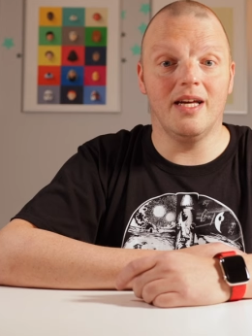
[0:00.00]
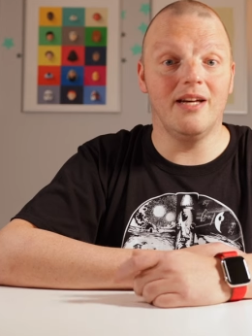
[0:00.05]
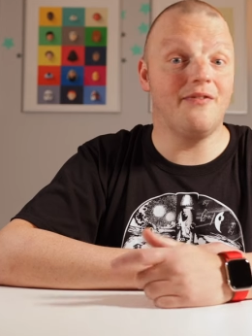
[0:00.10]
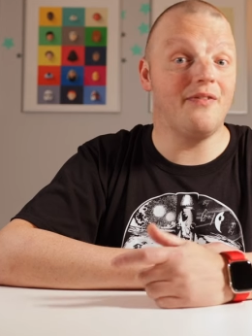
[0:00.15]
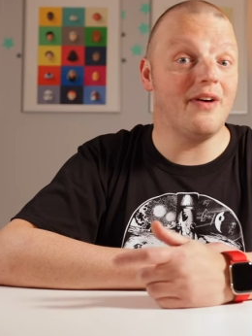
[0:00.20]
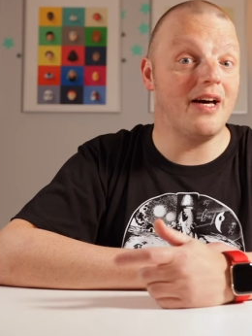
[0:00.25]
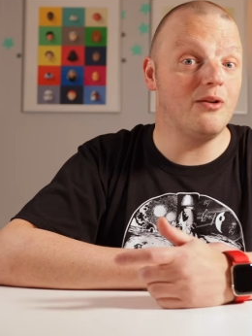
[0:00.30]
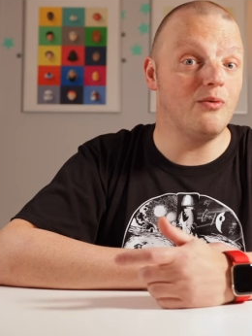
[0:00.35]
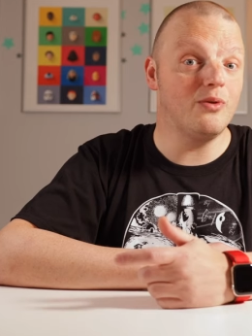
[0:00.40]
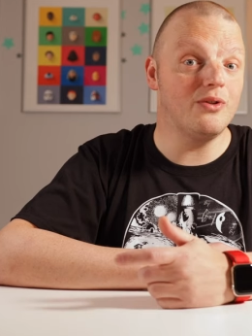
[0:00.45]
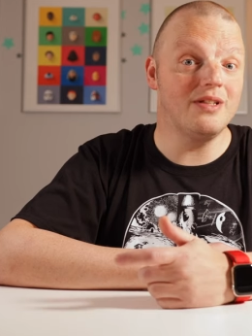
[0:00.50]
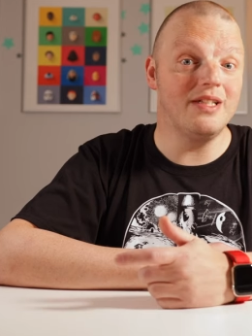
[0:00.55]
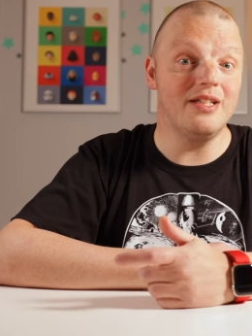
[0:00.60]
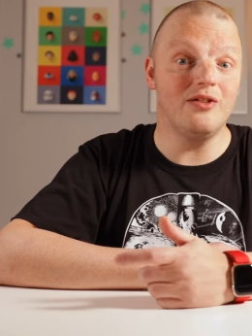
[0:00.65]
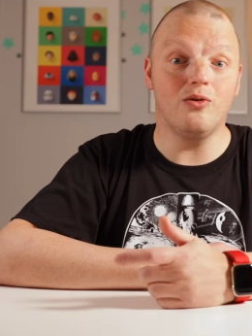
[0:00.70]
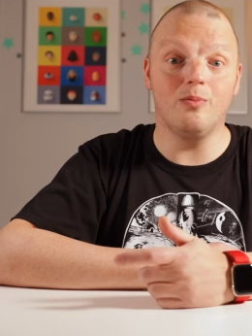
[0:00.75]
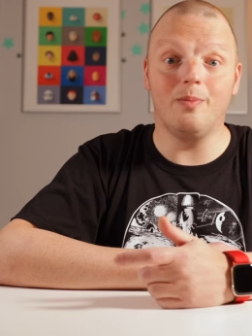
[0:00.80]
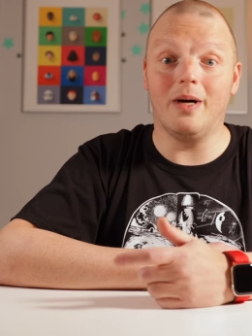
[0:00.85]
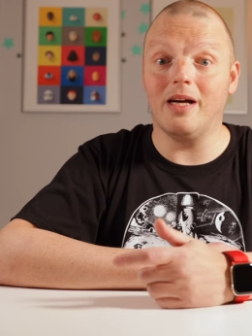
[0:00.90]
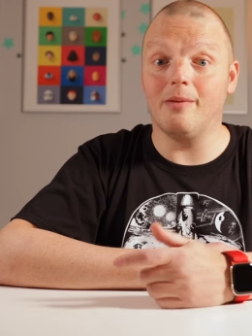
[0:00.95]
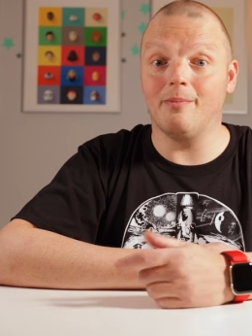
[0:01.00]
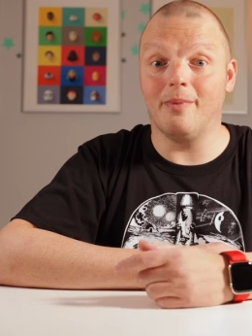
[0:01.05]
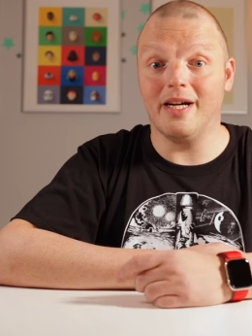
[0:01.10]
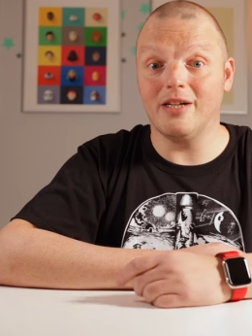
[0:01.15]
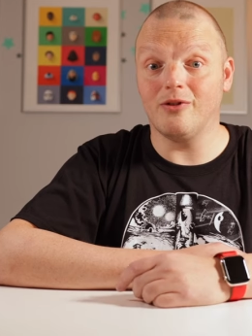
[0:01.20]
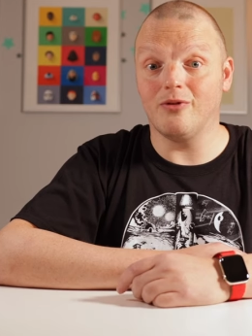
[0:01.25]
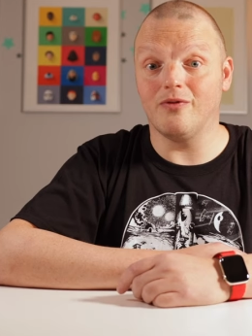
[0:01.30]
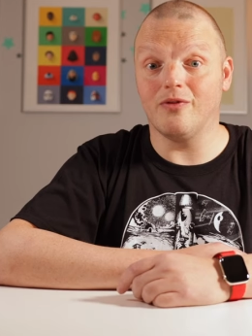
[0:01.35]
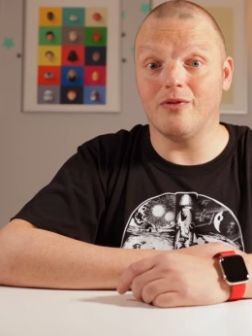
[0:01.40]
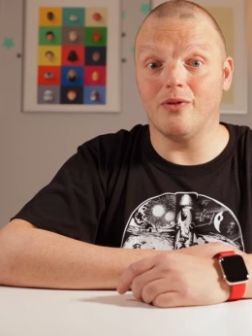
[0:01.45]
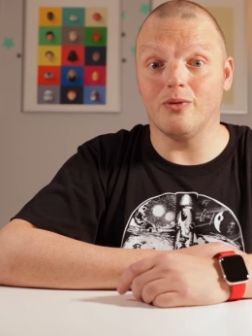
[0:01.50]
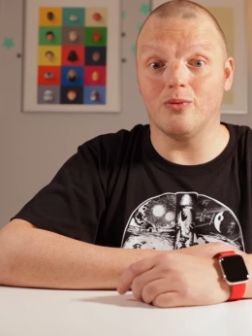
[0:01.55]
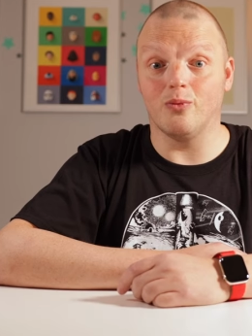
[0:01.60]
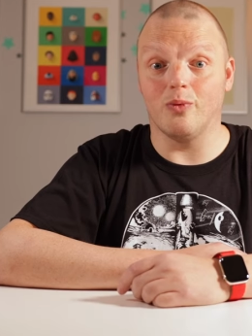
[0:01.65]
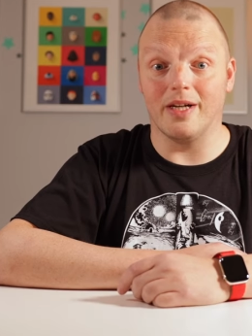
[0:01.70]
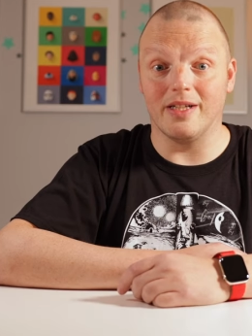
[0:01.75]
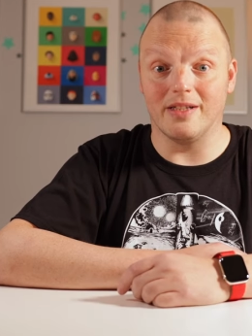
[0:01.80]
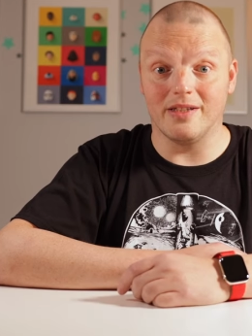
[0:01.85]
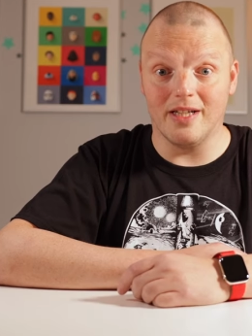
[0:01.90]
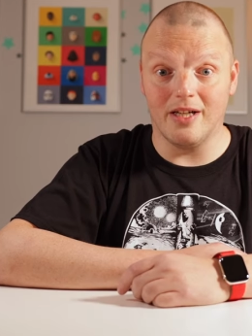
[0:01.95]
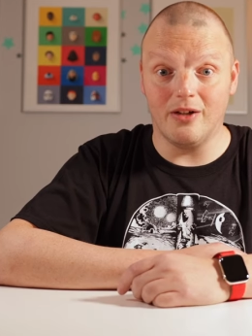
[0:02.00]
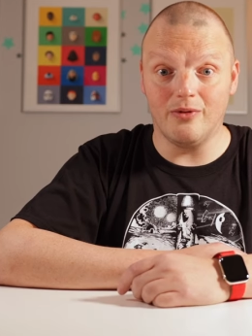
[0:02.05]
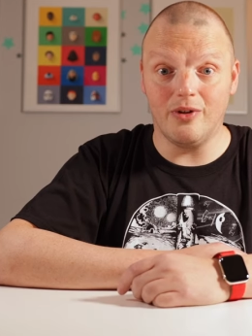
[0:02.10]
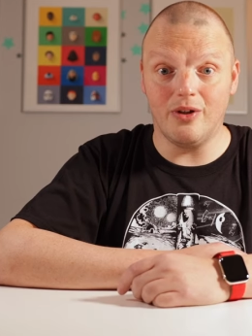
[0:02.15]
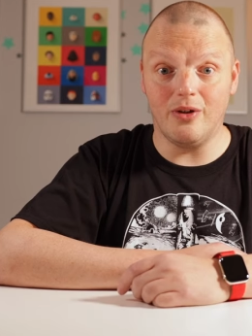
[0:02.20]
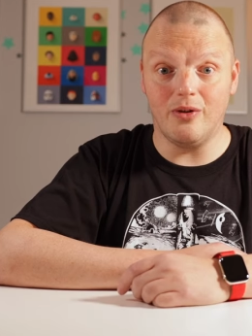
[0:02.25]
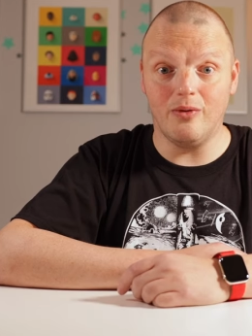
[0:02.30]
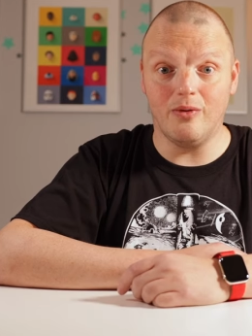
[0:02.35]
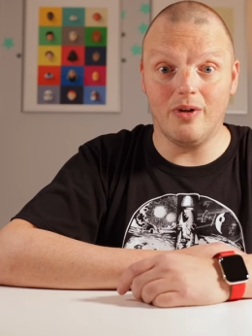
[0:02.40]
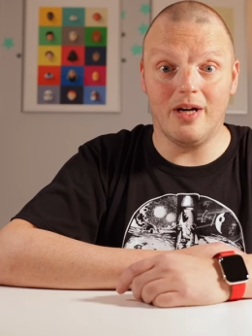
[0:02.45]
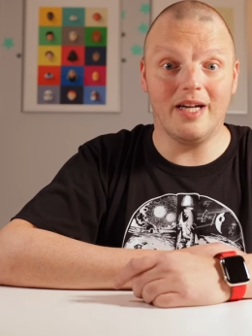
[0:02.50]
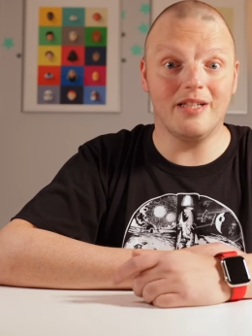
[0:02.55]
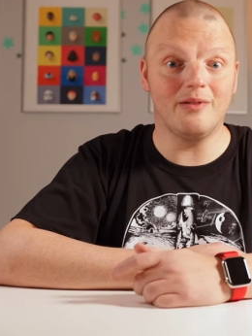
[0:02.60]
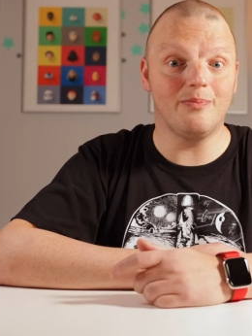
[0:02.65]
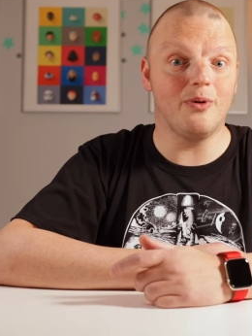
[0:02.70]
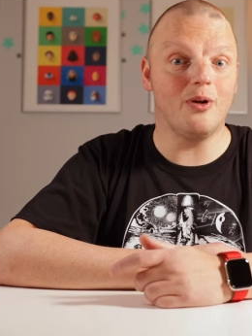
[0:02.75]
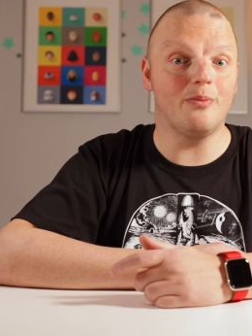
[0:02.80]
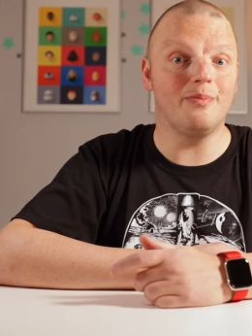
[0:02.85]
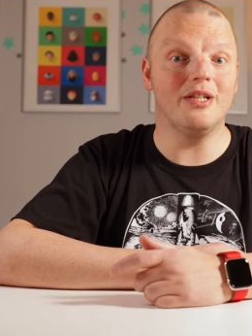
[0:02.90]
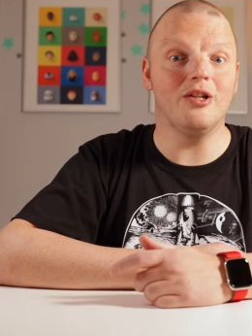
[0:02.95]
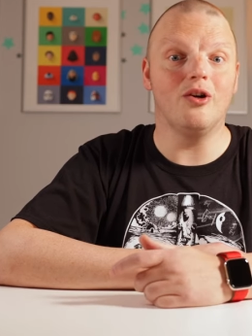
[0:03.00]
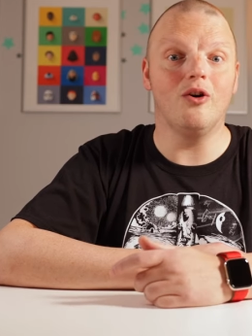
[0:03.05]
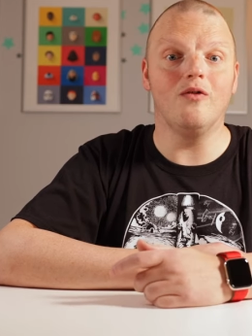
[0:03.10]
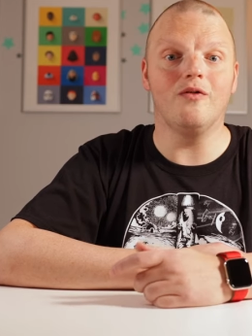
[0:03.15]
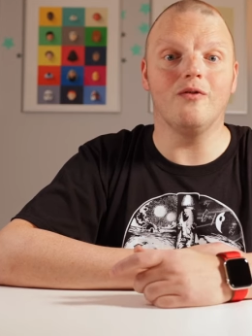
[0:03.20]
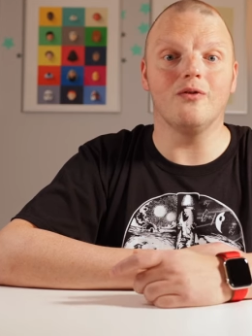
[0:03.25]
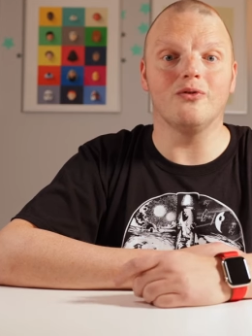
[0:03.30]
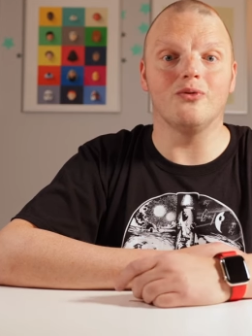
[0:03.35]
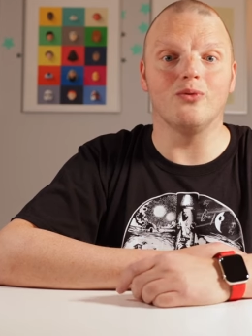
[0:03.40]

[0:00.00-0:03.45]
If I would need to buy a microphone right now though, I'd probably go for